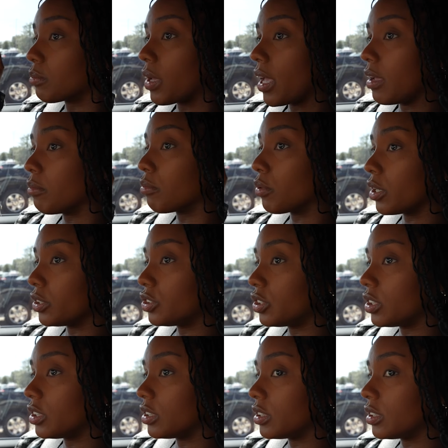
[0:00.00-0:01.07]
paint
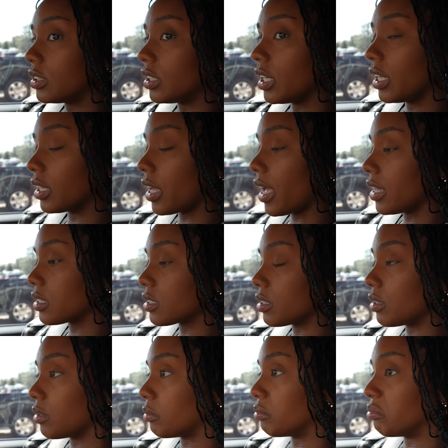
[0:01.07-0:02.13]
brushes and like
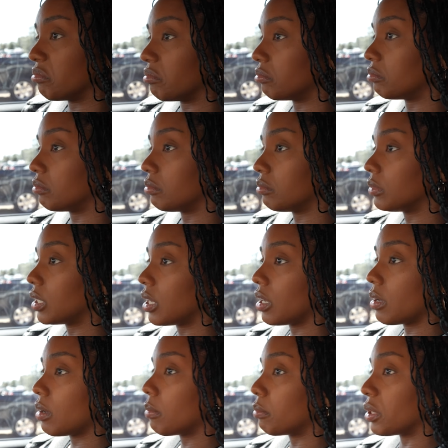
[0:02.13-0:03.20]
some
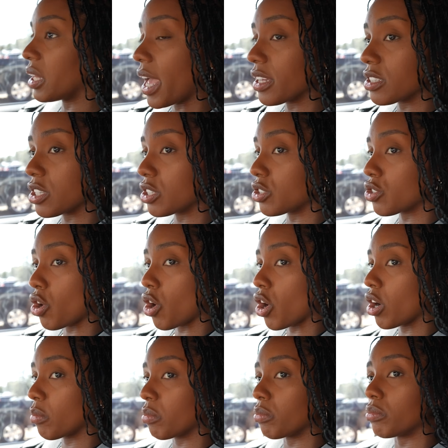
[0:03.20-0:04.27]
plastic
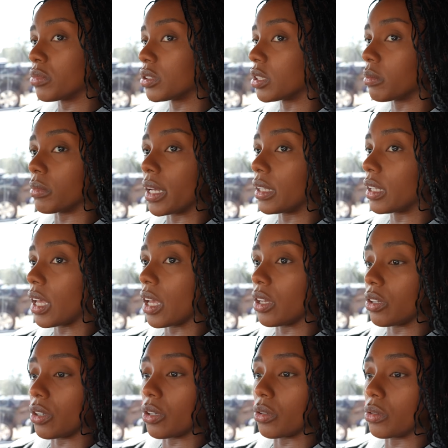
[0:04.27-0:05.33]
tarp, something like that, you
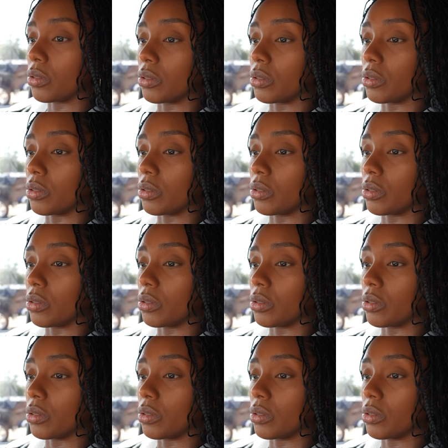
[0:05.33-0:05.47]
know?